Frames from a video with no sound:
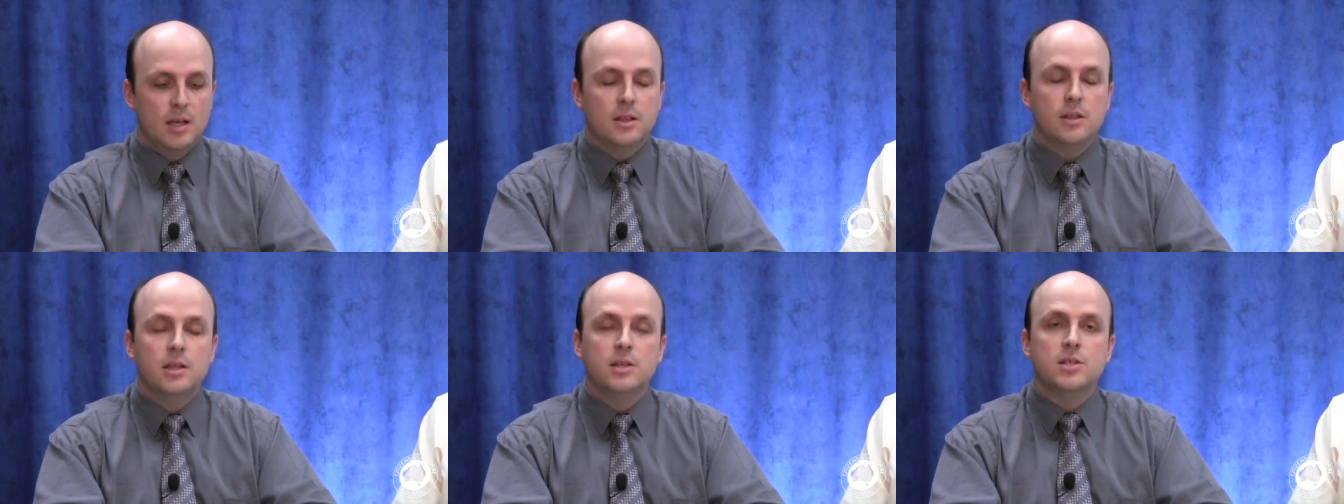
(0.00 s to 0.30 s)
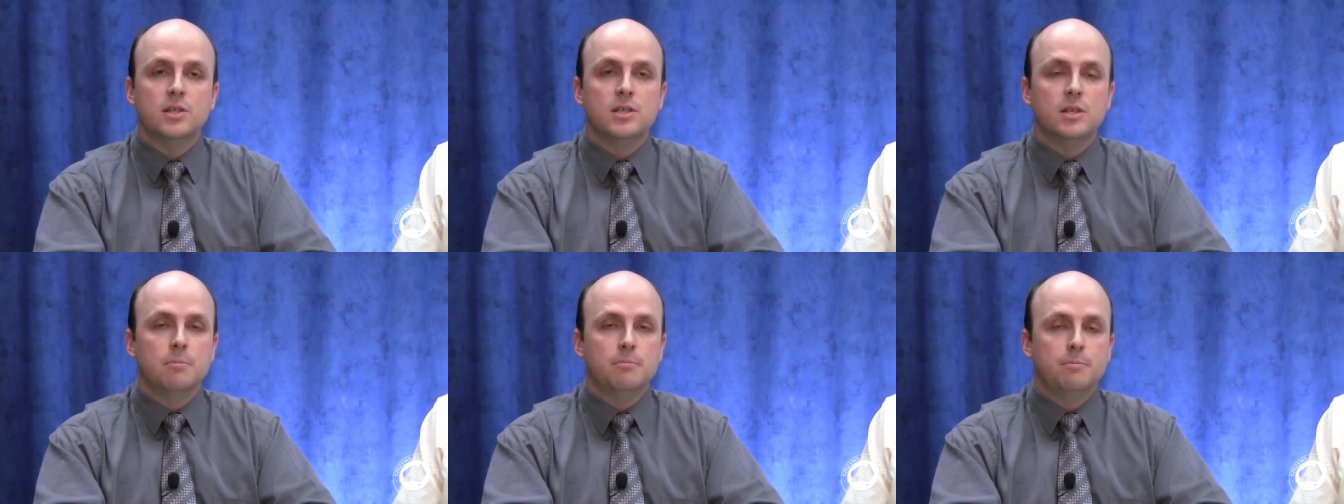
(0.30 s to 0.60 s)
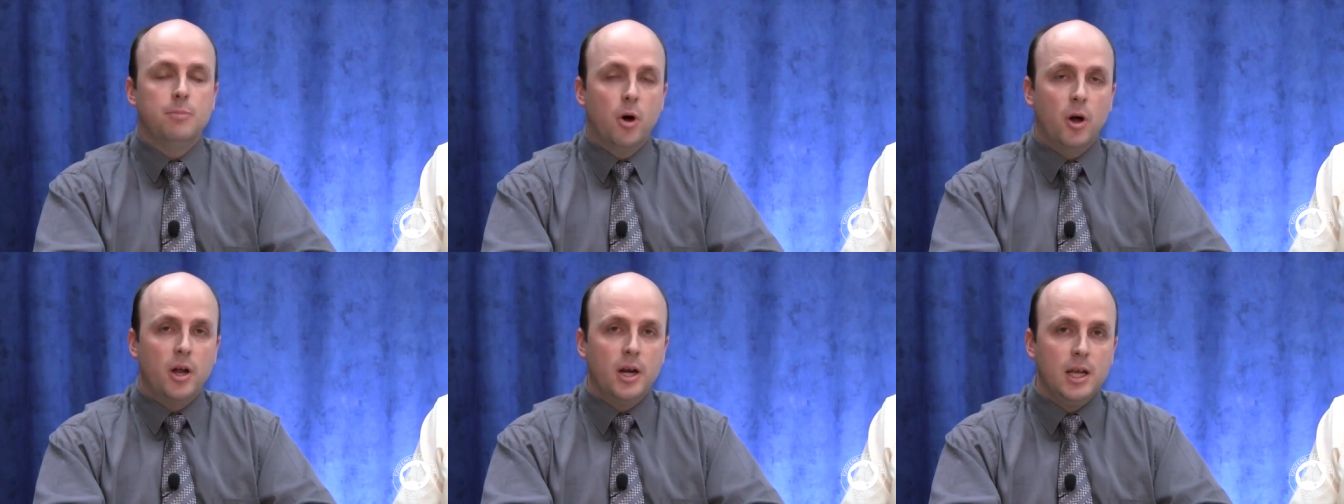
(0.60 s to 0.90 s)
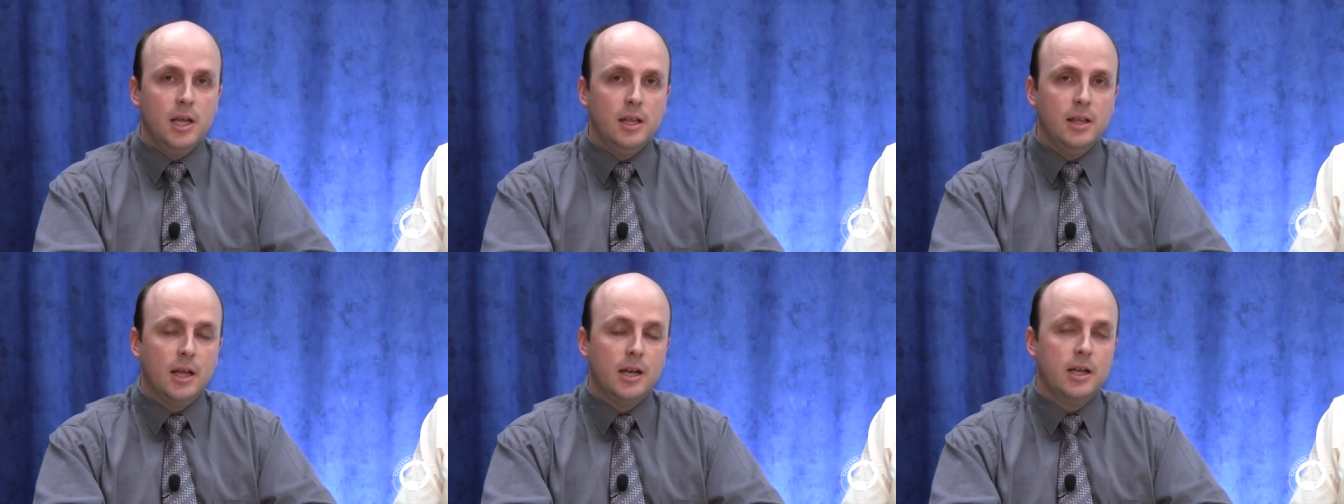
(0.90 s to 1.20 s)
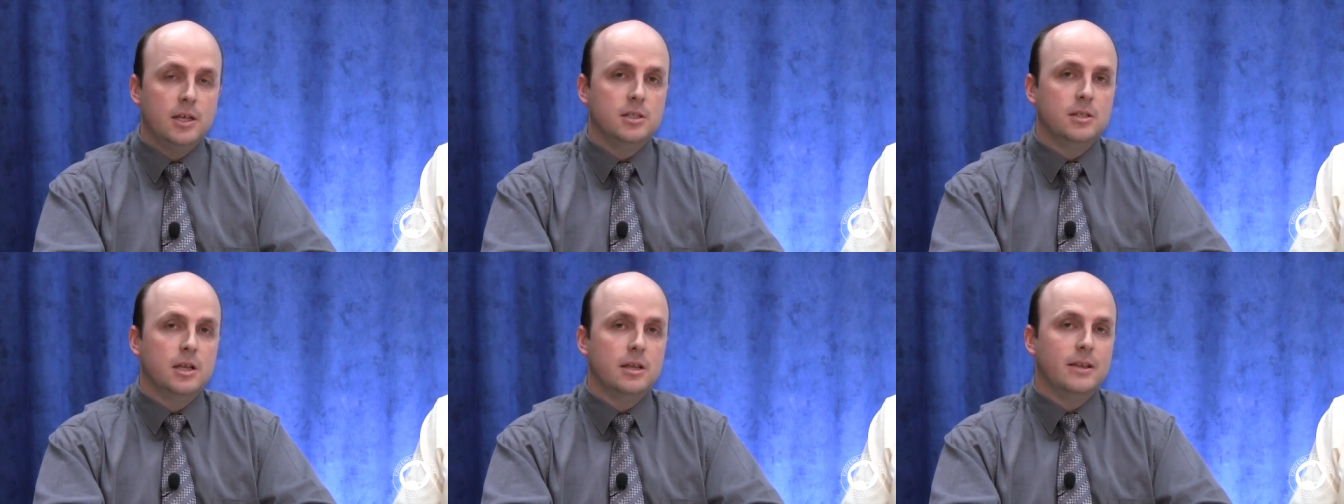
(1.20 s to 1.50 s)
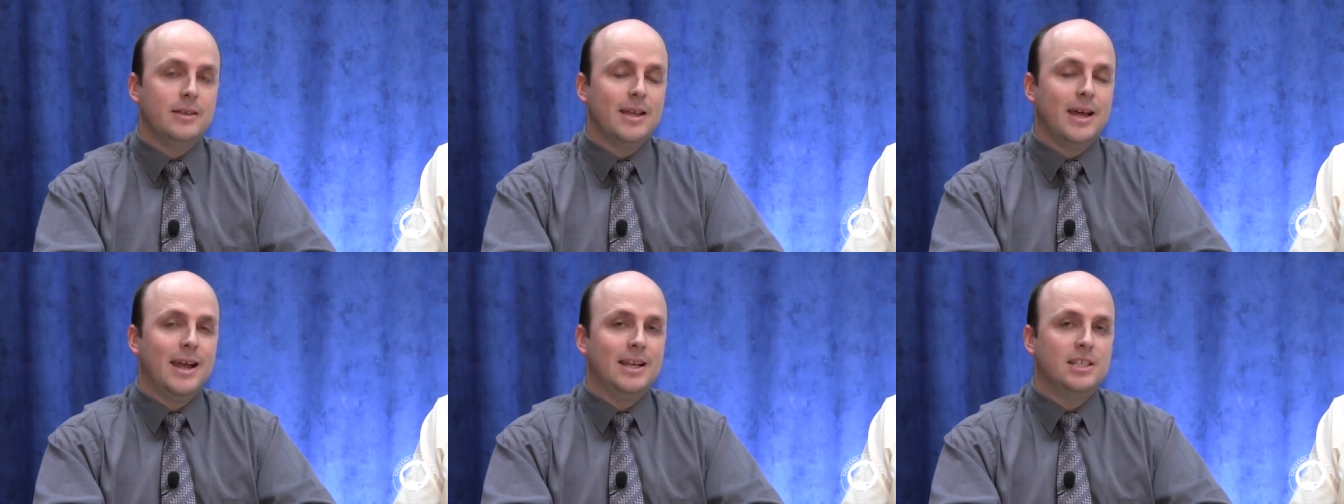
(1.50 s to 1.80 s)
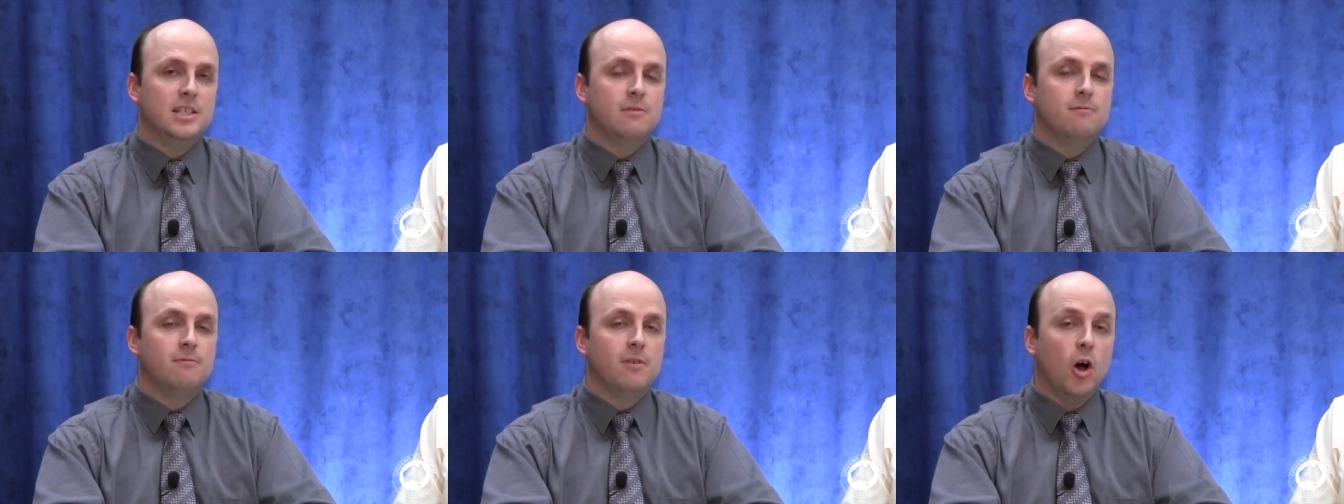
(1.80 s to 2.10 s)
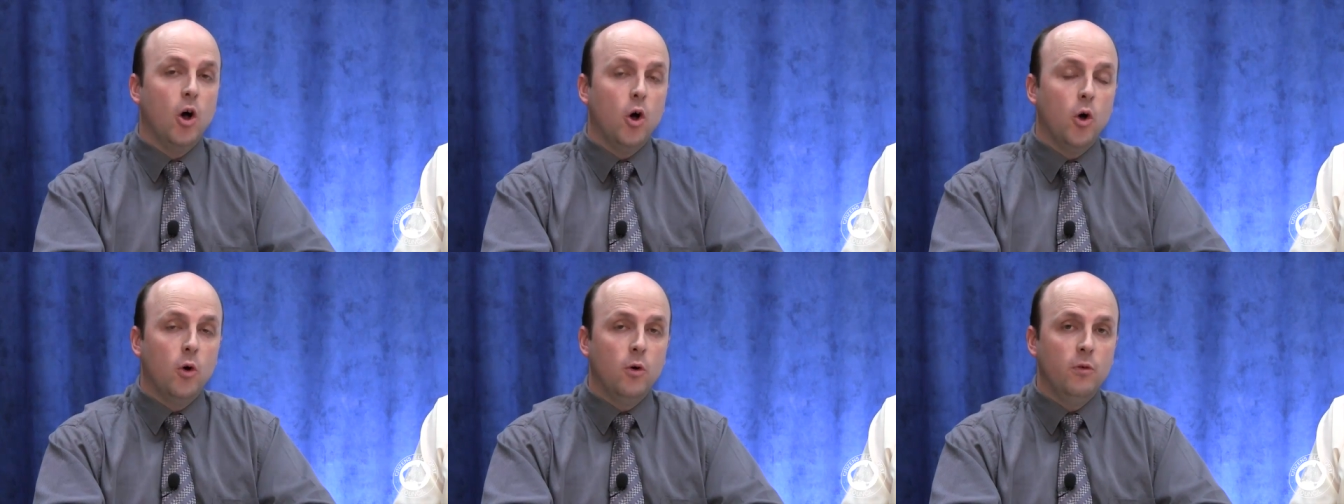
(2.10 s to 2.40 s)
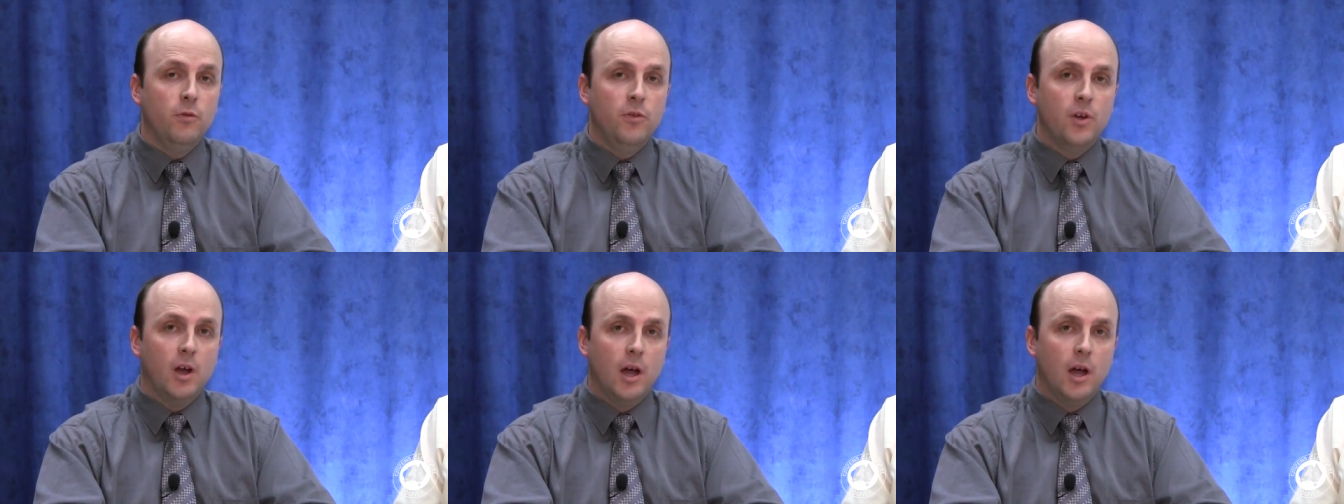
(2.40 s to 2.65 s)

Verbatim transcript: This is a body that has, that has evolved